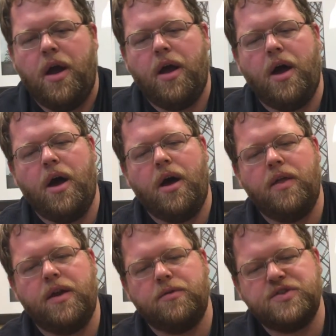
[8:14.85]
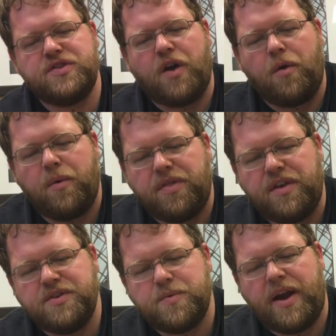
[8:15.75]
they don't start with
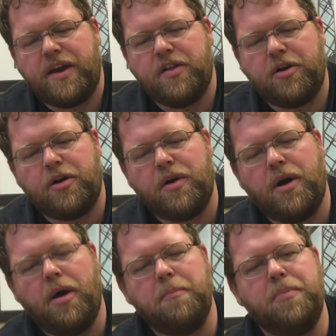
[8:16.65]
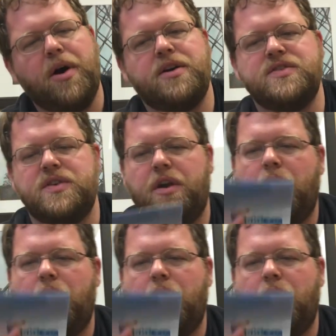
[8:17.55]
these regular books.